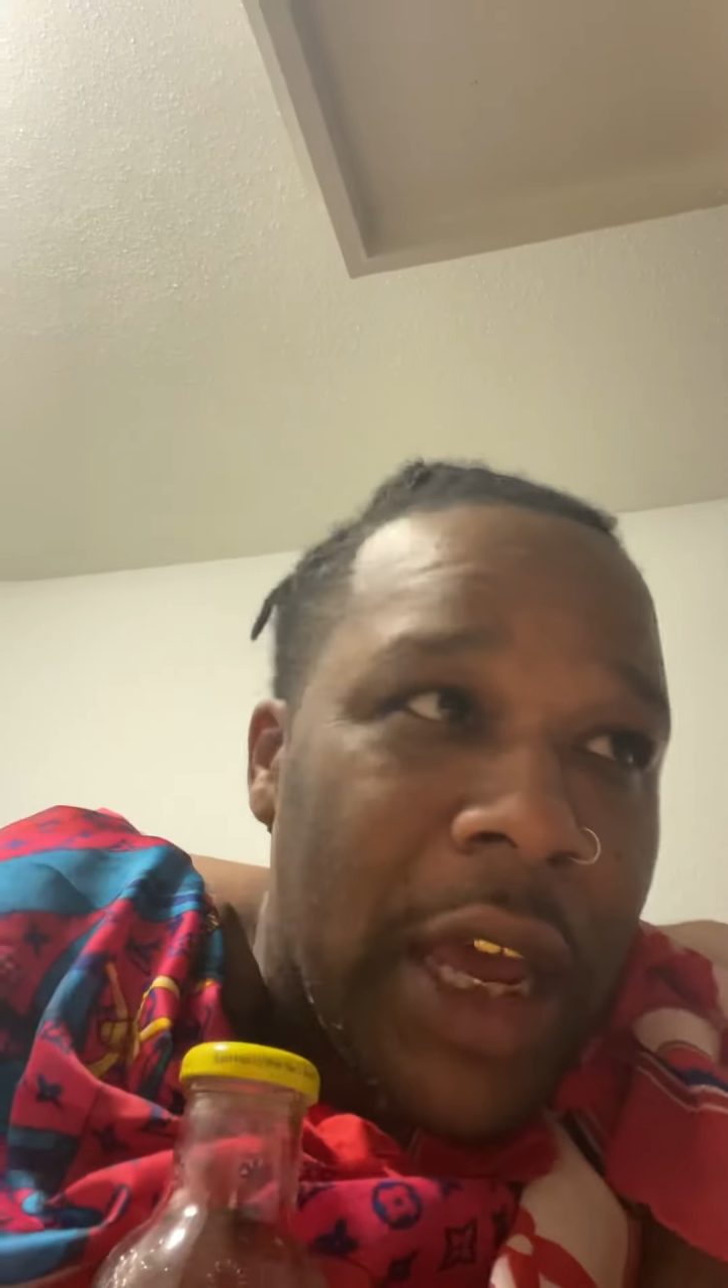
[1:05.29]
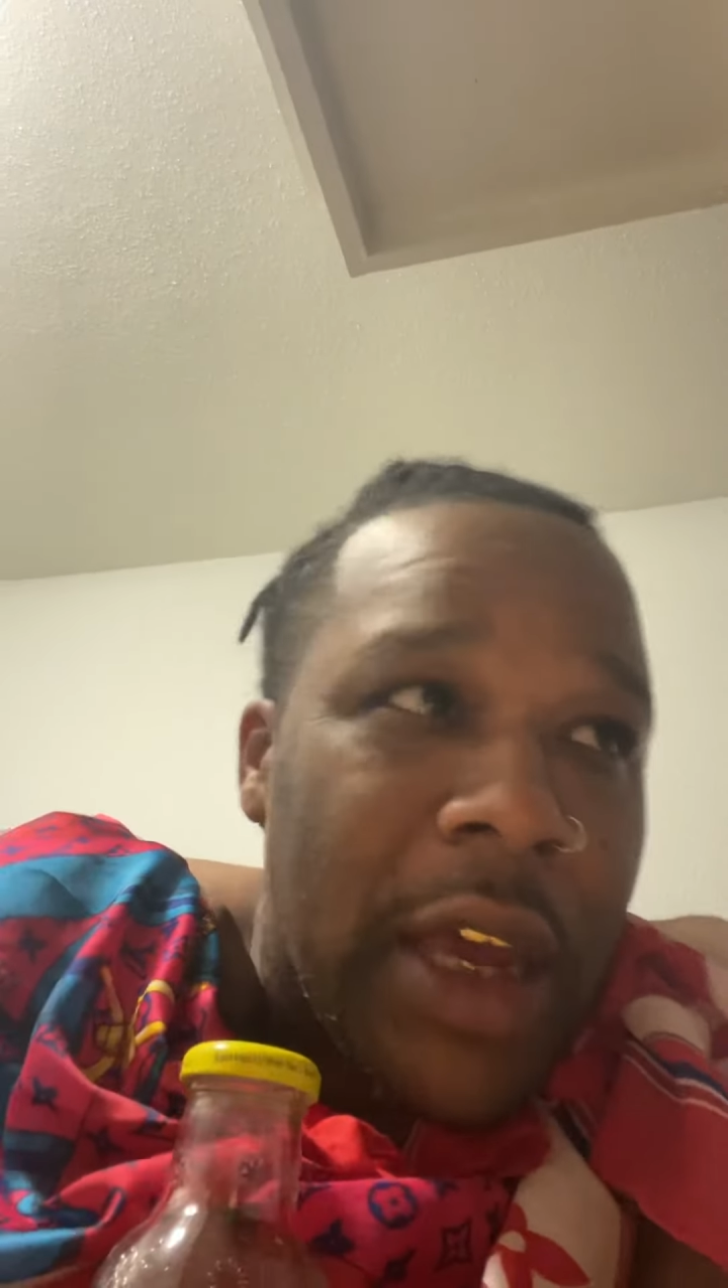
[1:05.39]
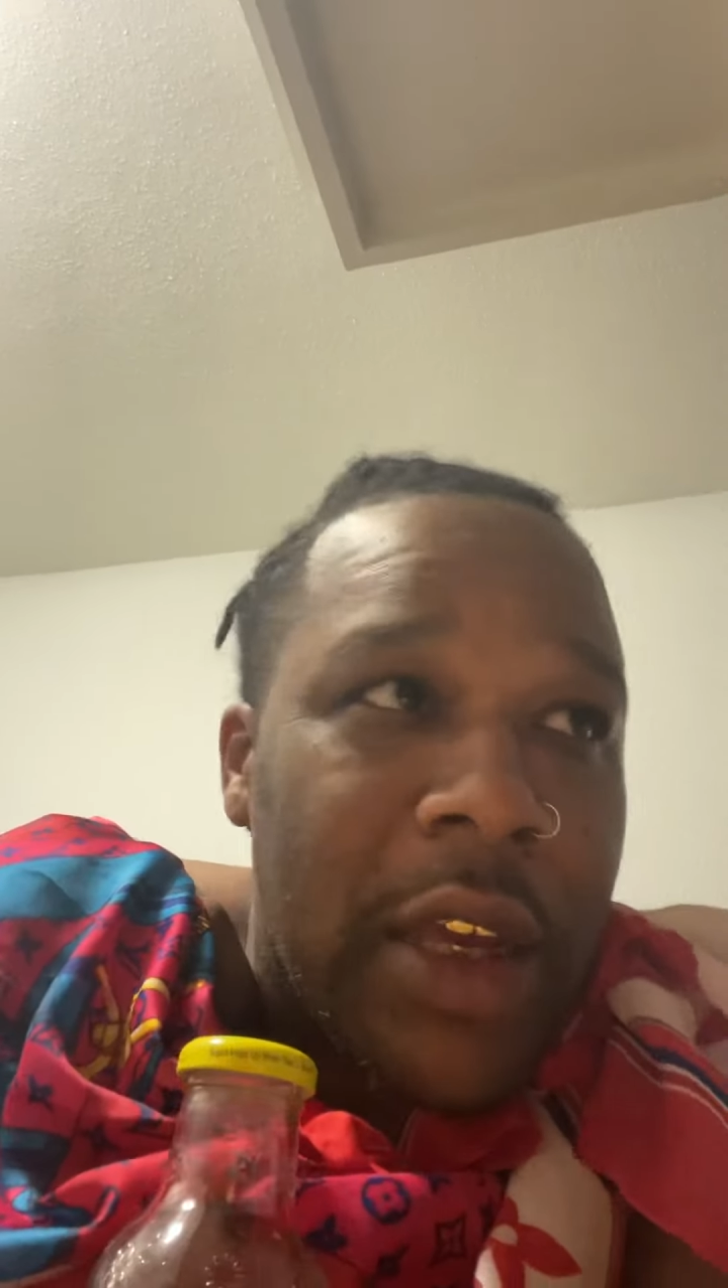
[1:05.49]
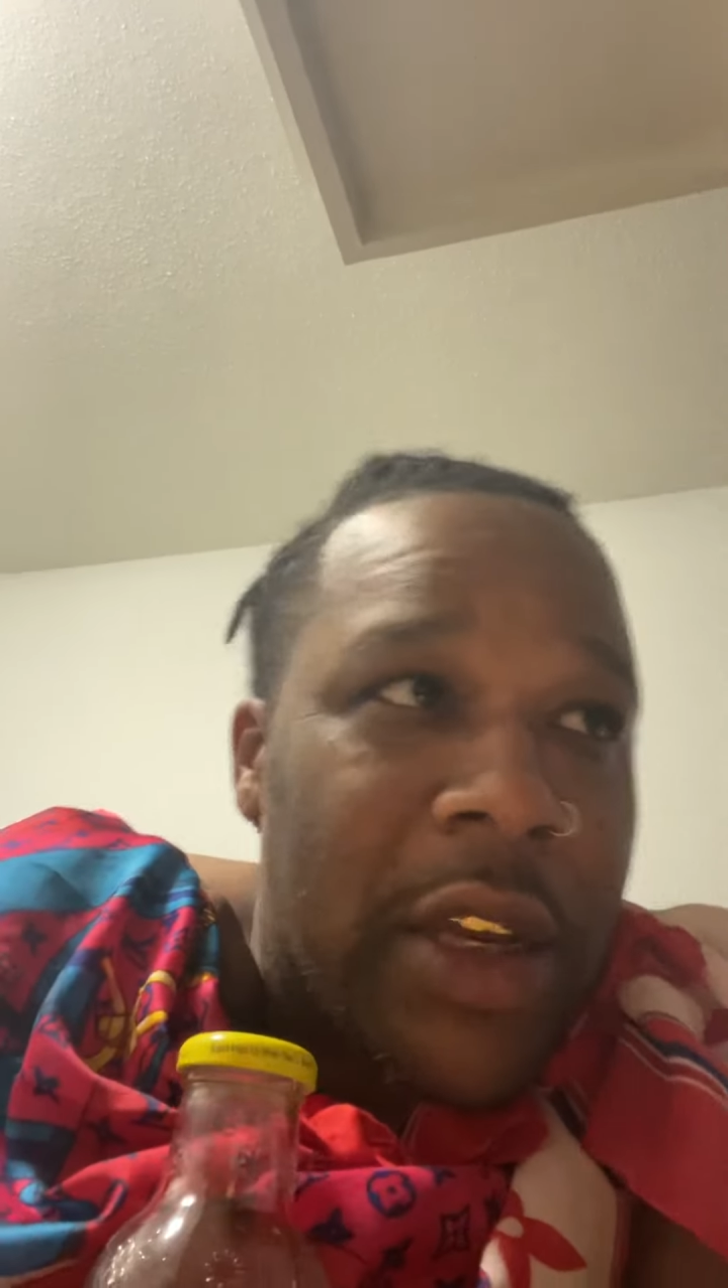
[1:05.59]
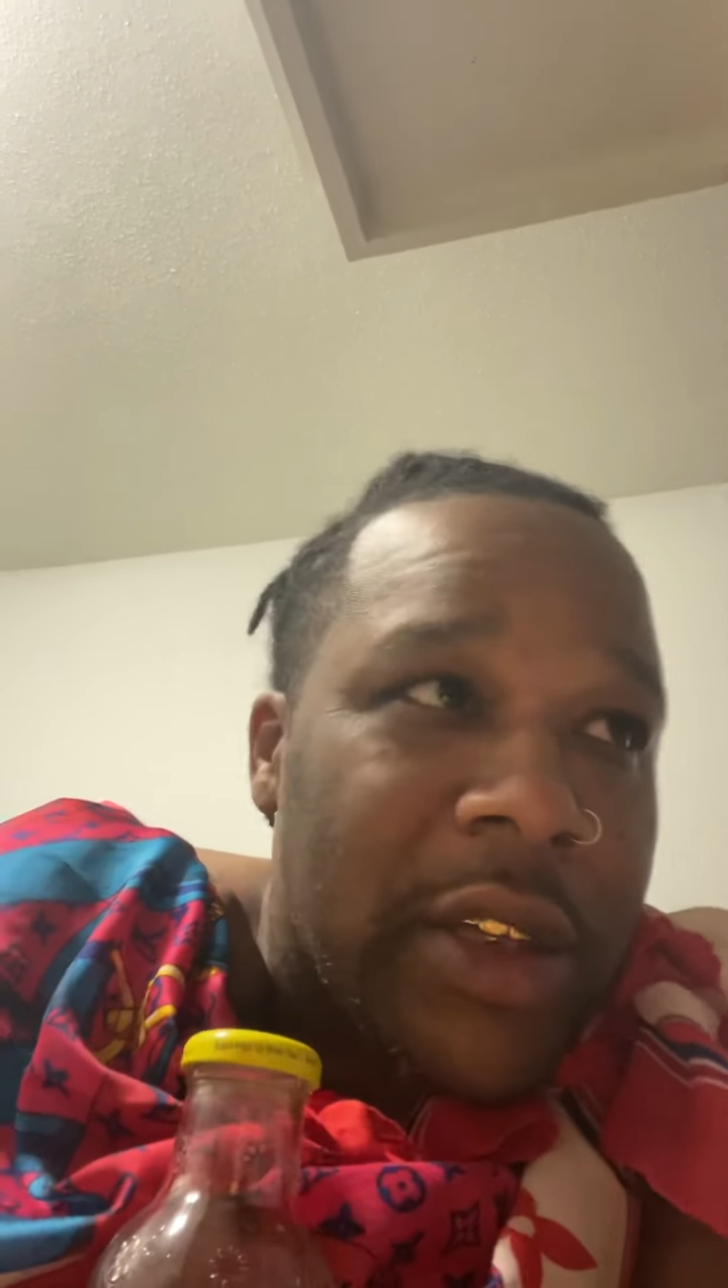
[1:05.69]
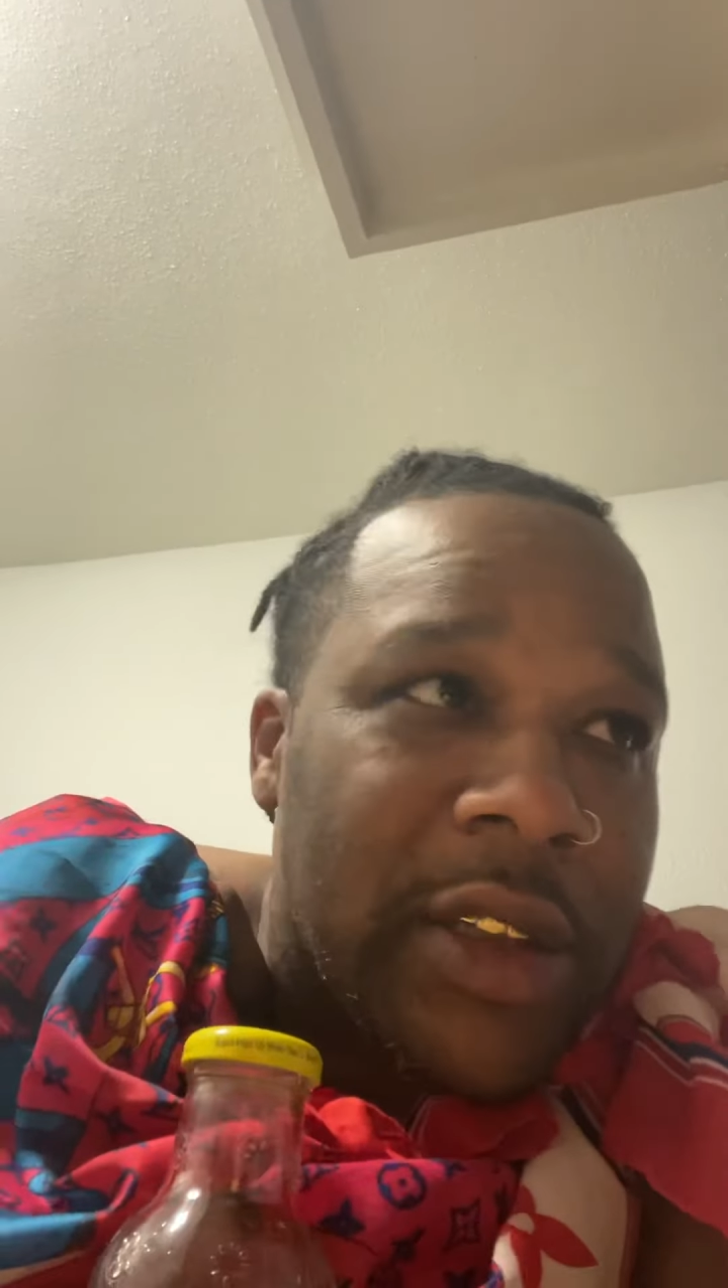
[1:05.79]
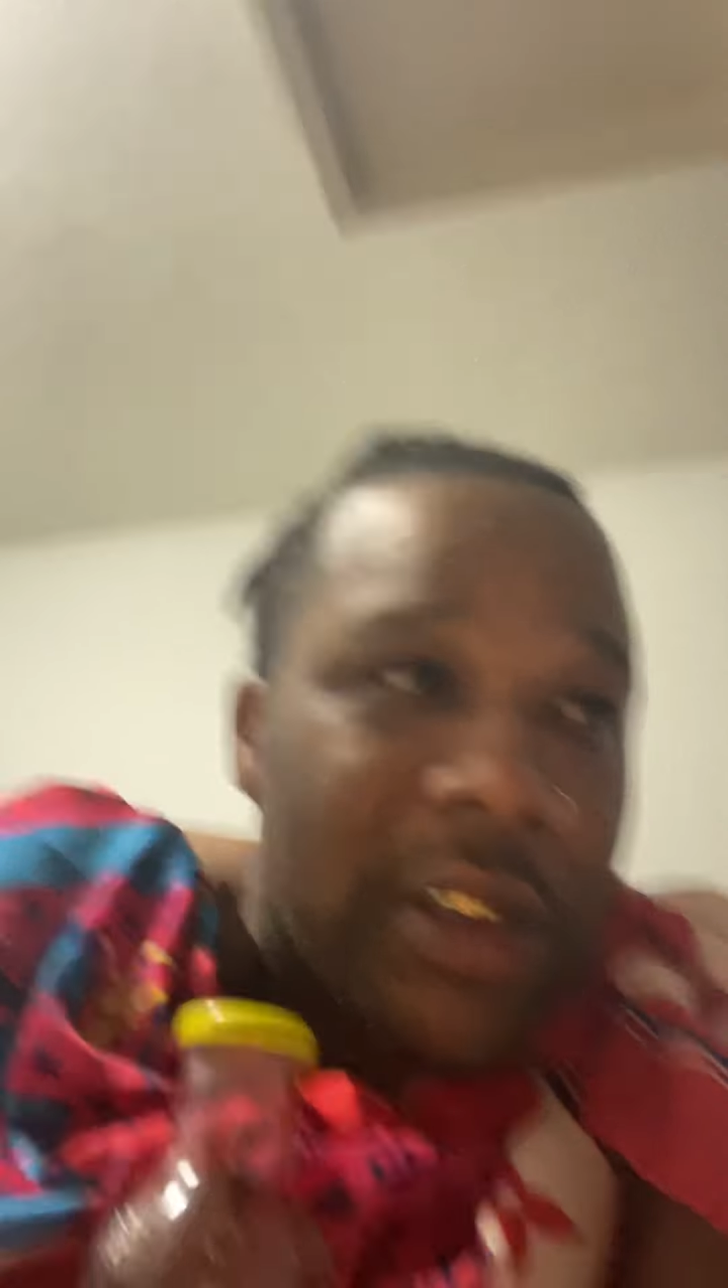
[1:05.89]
out here into